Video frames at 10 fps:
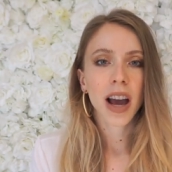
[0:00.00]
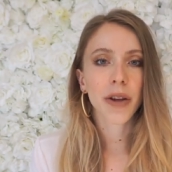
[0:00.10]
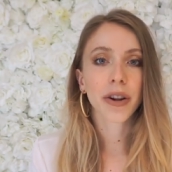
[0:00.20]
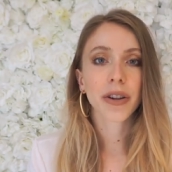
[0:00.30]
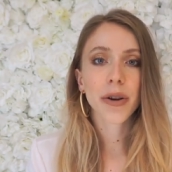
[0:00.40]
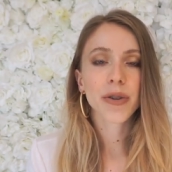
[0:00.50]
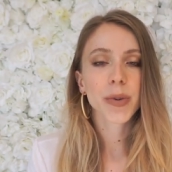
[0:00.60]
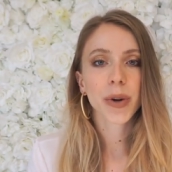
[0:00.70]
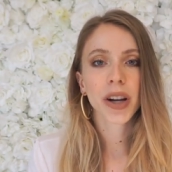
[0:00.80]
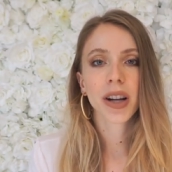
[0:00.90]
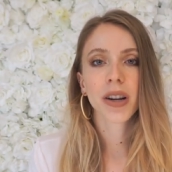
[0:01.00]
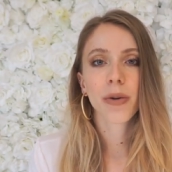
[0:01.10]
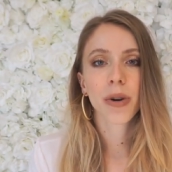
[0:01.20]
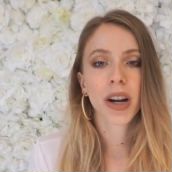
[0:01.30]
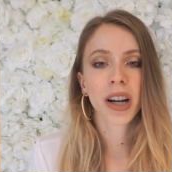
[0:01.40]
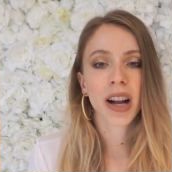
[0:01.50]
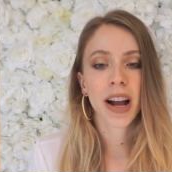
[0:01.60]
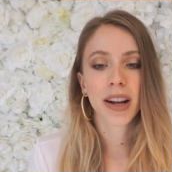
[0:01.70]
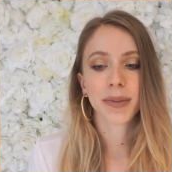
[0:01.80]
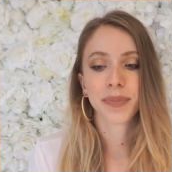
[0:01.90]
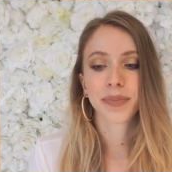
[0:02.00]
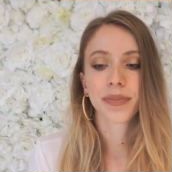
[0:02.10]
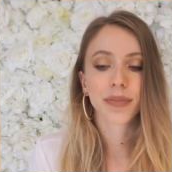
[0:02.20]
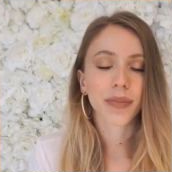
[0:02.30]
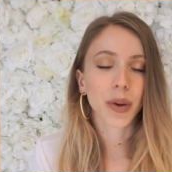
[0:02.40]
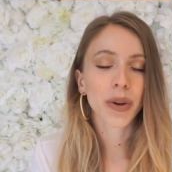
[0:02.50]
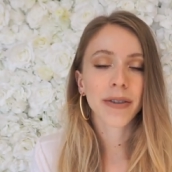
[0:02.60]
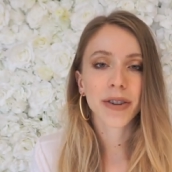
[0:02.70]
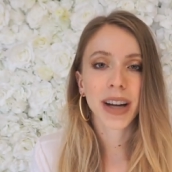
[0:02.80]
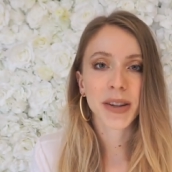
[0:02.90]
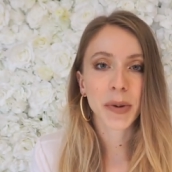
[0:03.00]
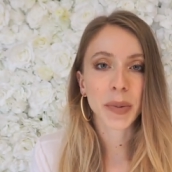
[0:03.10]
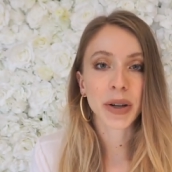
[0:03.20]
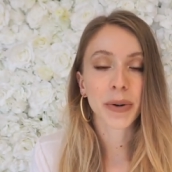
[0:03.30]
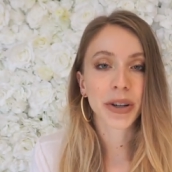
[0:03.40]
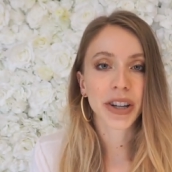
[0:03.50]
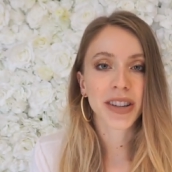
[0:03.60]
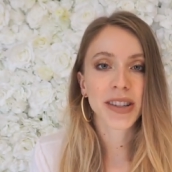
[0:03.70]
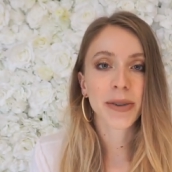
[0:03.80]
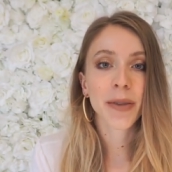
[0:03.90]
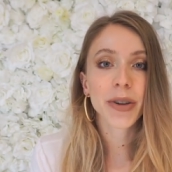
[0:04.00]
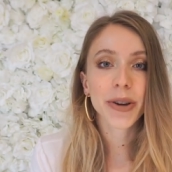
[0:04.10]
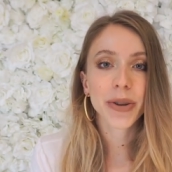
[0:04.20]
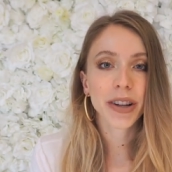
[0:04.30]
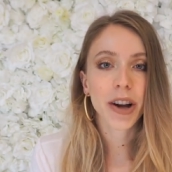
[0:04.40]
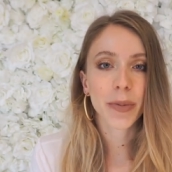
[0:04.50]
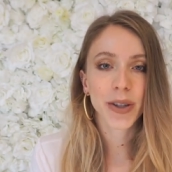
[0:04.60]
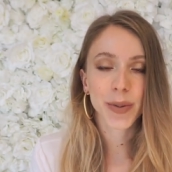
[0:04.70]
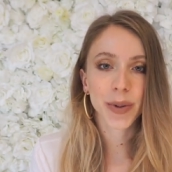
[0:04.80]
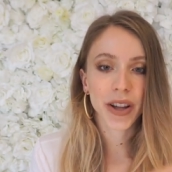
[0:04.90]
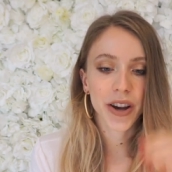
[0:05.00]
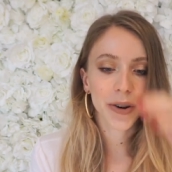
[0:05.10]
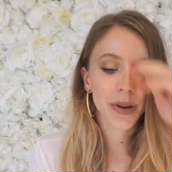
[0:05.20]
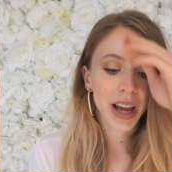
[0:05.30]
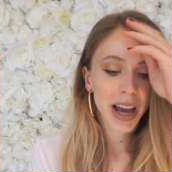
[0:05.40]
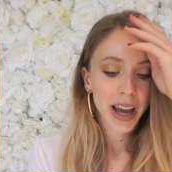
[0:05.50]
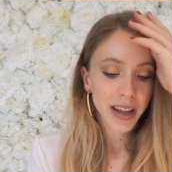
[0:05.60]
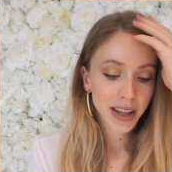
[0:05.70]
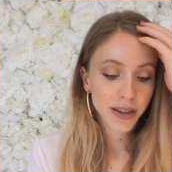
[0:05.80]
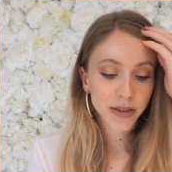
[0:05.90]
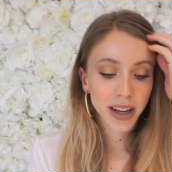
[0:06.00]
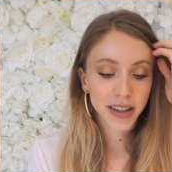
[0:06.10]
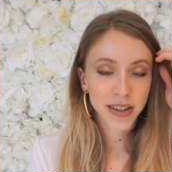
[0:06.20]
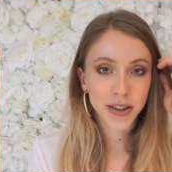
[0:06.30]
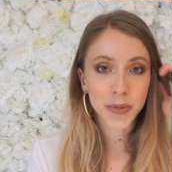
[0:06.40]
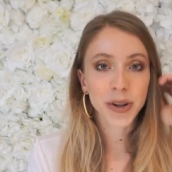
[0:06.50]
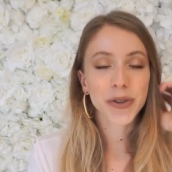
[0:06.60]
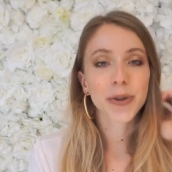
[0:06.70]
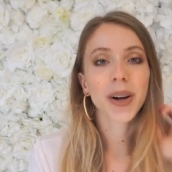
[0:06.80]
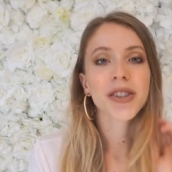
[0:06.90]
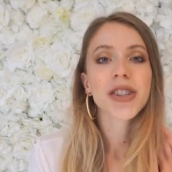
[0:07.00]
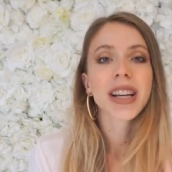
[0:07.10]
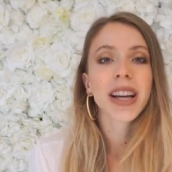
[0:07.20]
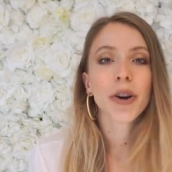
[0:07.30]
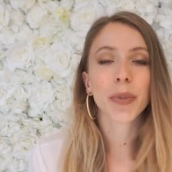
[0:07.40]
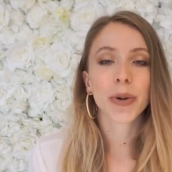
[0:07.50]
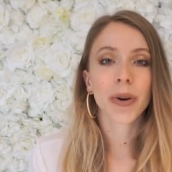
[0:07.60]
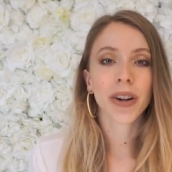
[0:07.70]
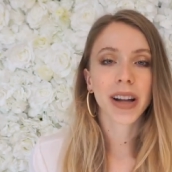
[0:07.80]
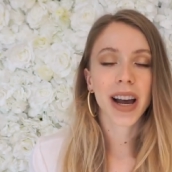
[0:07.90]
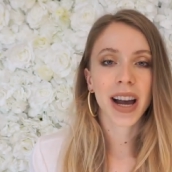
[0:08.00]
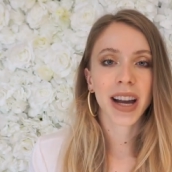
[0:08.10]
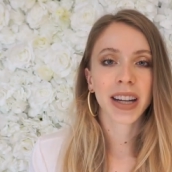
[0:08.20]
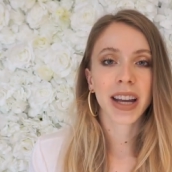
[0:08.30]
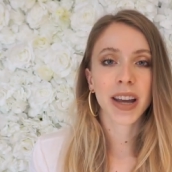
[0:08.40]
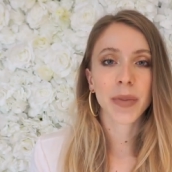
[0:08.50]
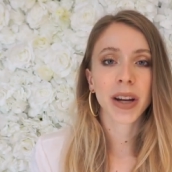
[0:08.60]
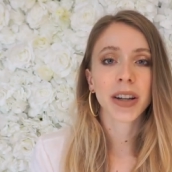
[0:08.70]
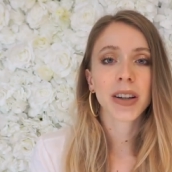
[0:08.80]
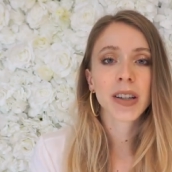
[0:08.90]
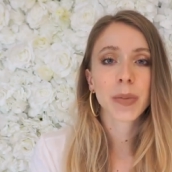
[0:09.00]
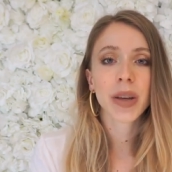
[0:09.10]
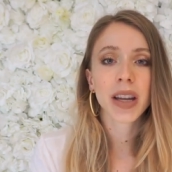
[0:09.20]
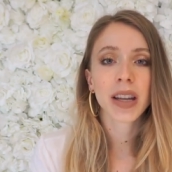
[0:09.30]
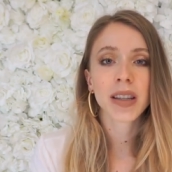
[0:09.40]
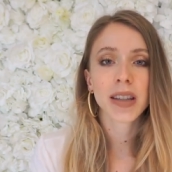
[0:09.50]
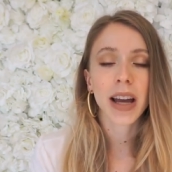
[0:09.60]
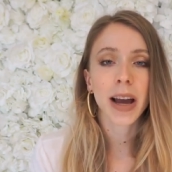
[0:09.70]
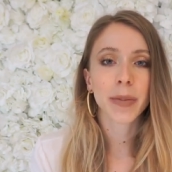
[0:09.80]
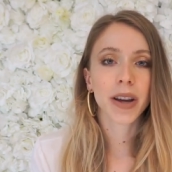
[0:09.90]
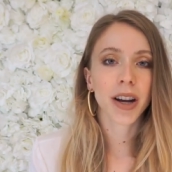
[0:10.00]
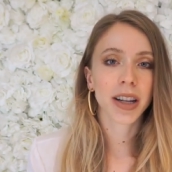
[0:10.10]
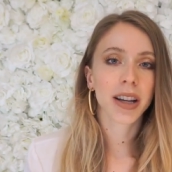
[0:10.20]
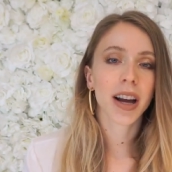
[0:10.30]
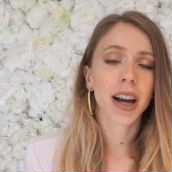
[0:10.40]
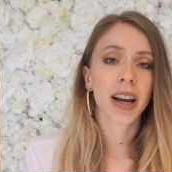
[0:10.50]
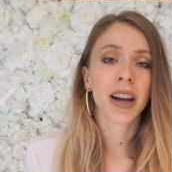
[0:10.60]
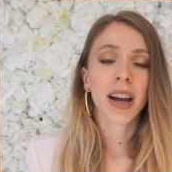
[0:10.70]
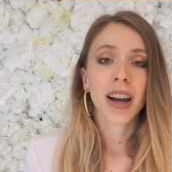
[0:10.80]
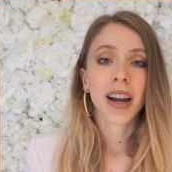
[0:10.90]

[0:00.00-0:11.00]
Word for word: how their clothes were, or um, whatever you guys want me to order. So let me know in the comments below. Thank you guys so much for watching. I hope you all had a Merry Christmas, a Happy Hanukkah,